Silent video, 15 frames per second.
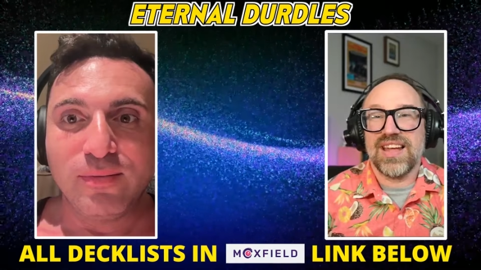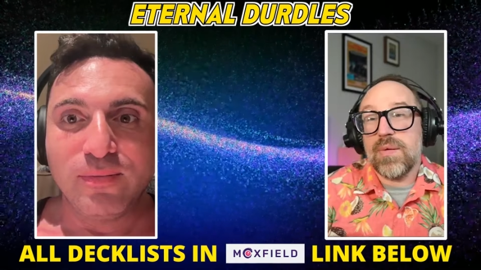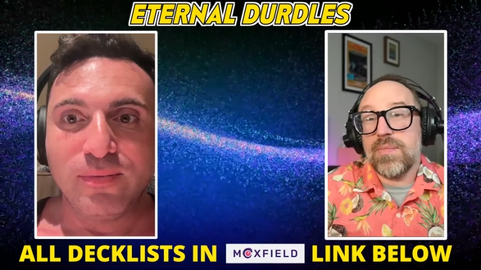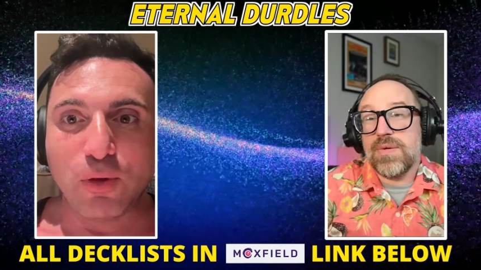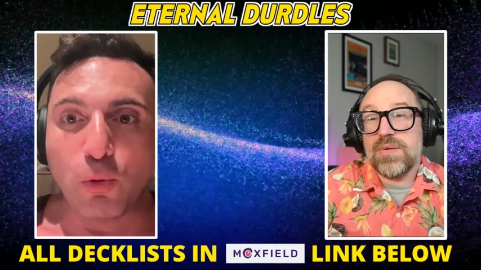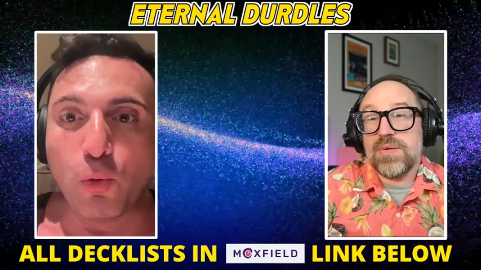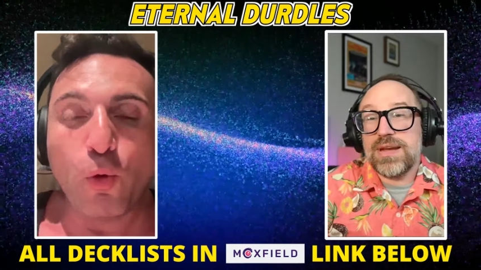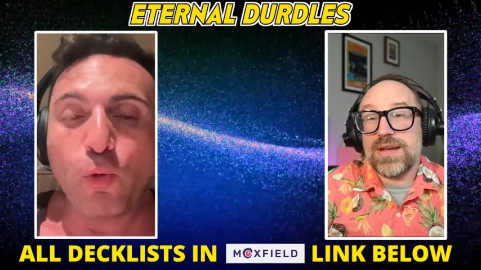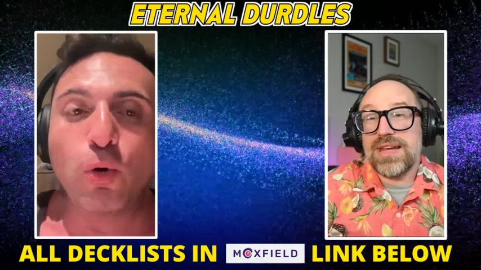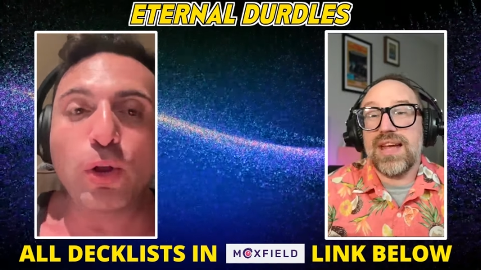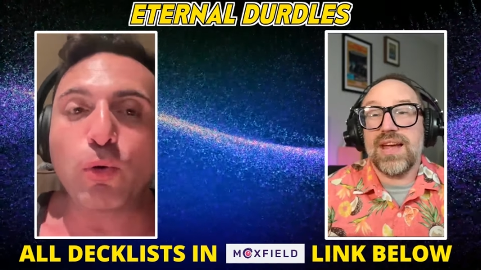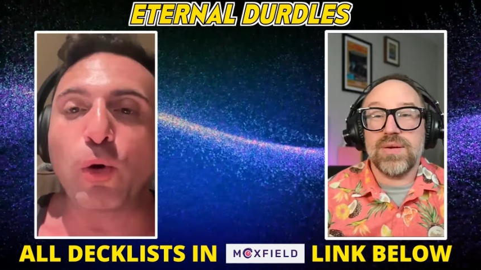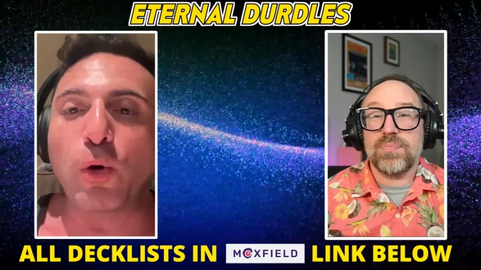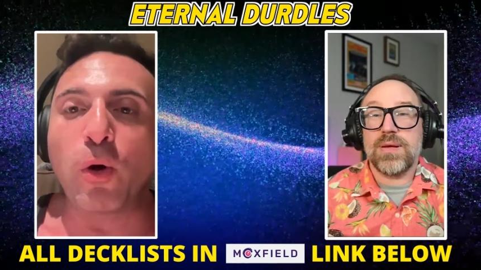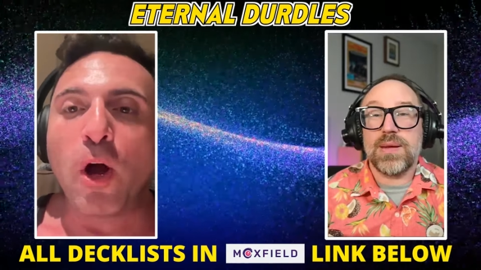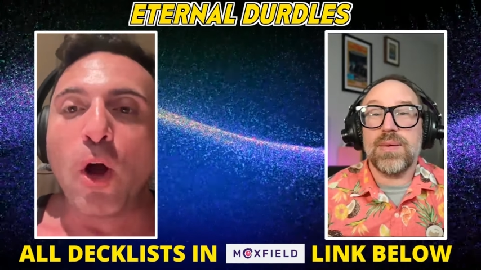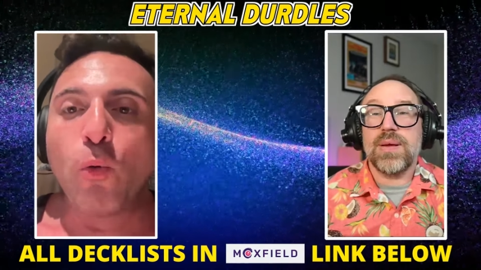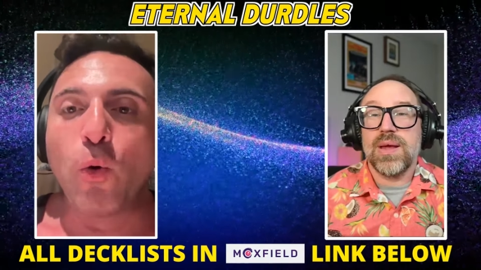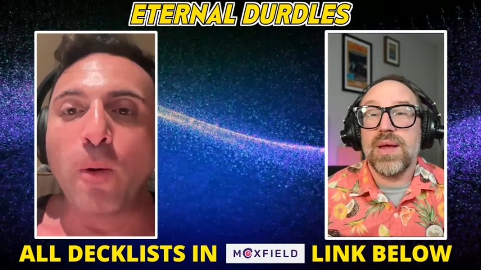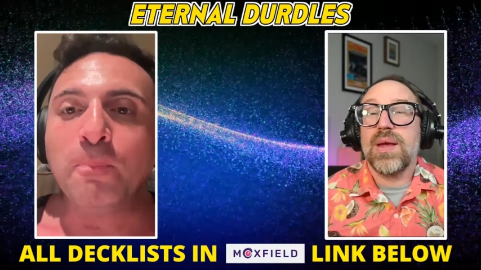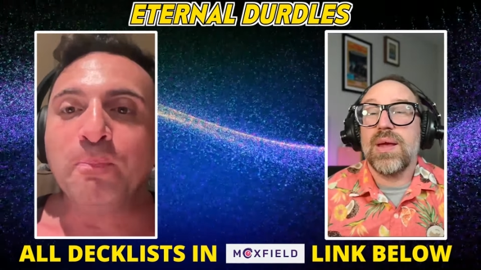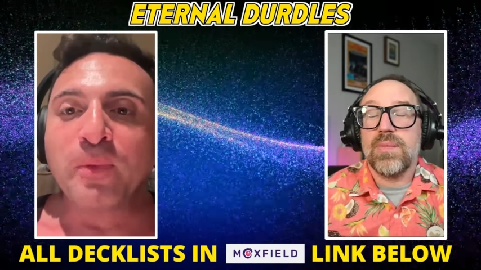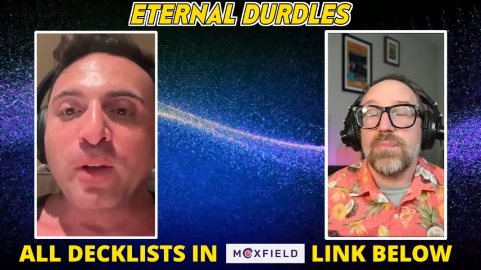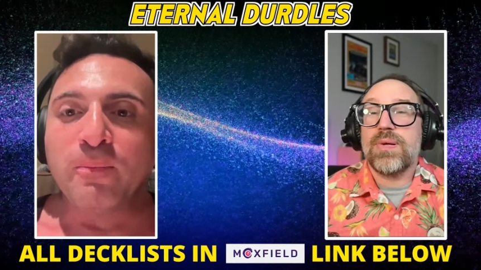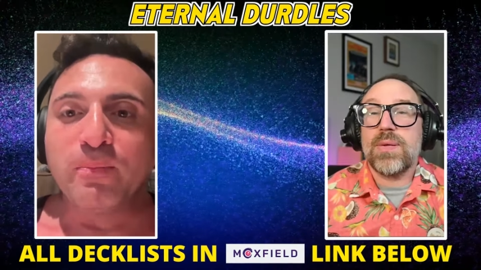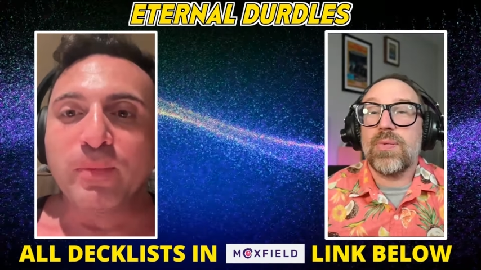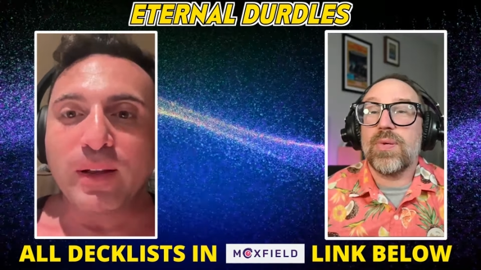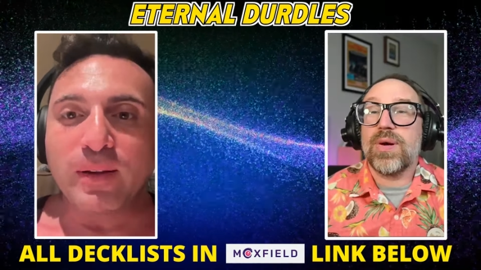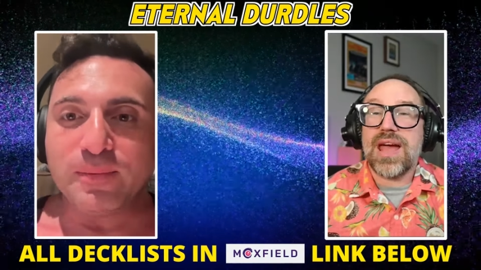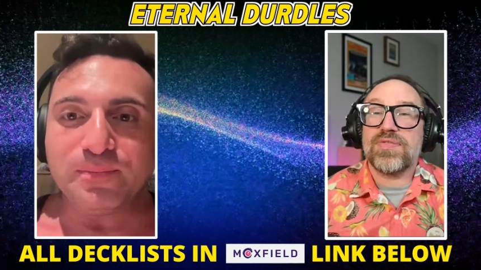Speaker 1: I mean, it'd be, wait, wait, wait, people,
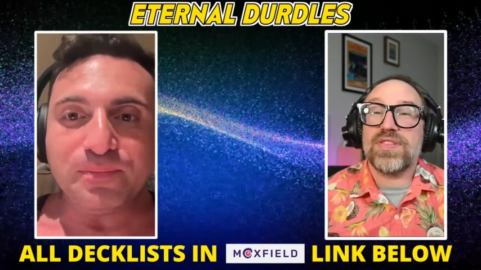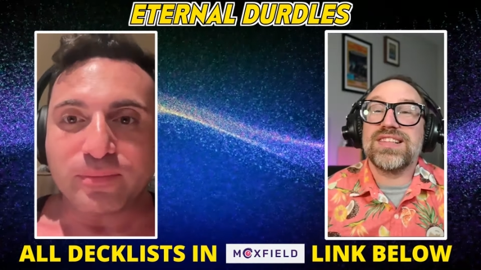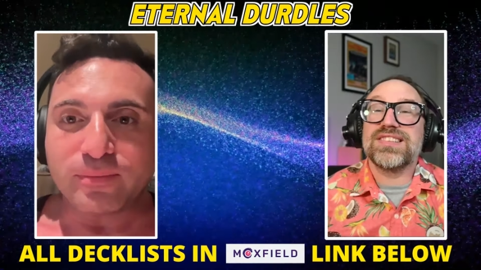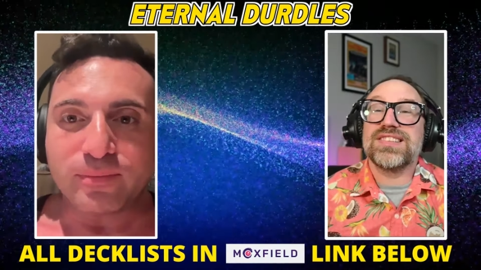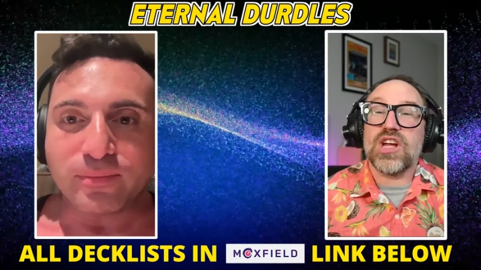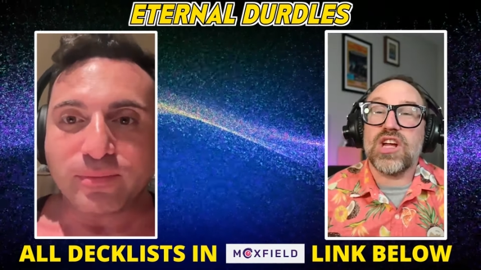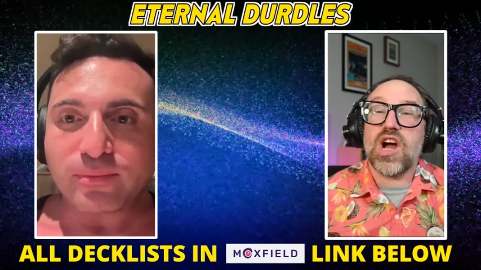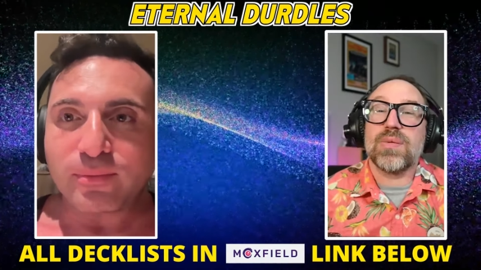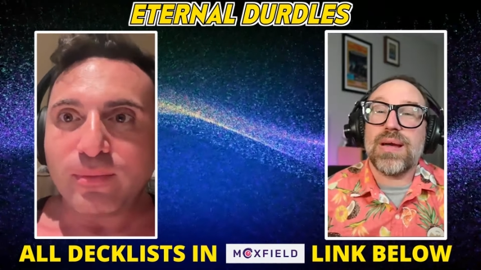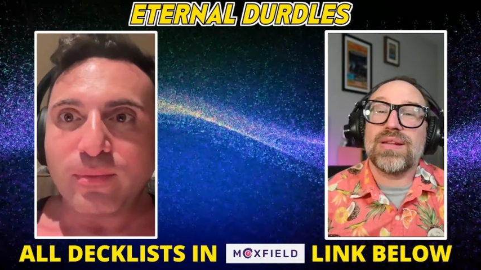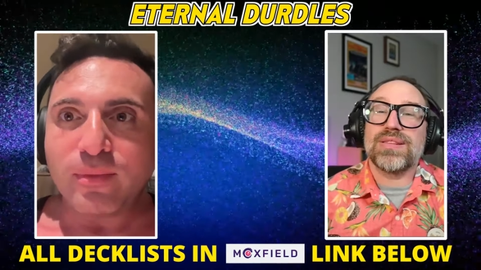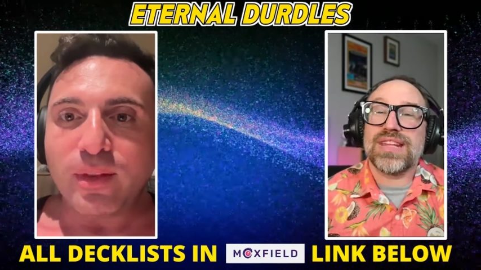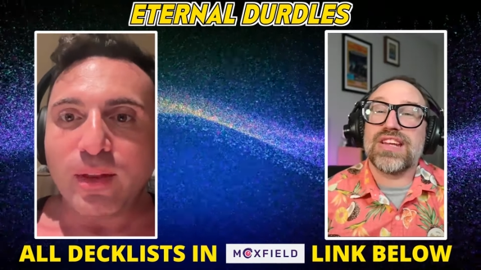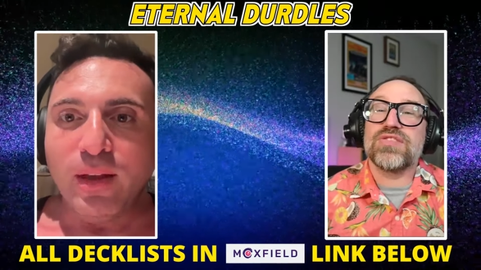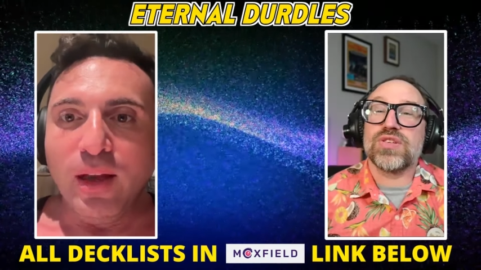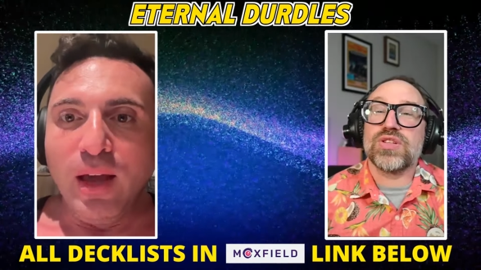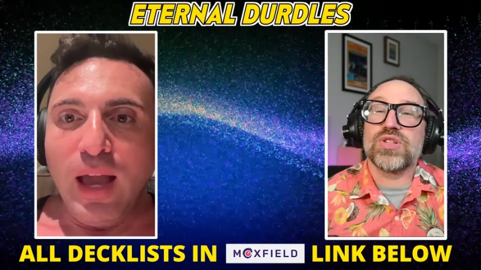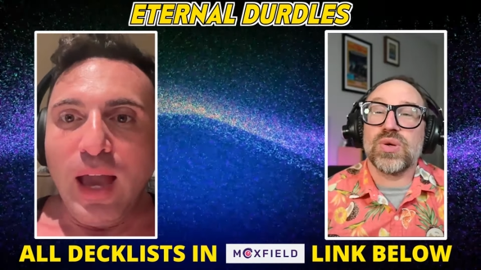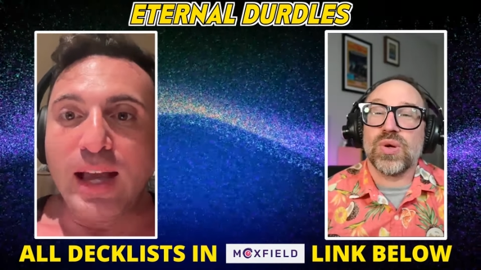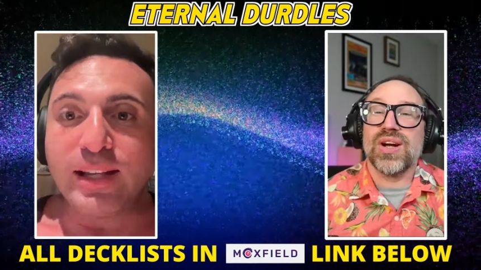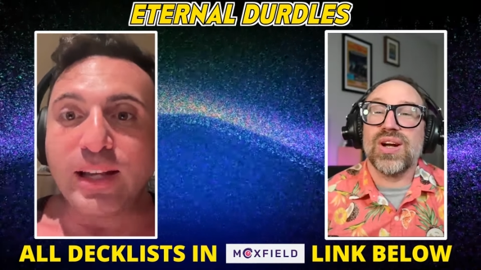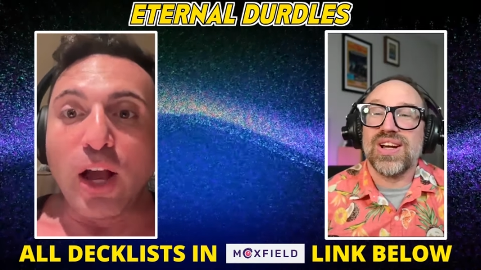people would have things to talk about, that's for sure.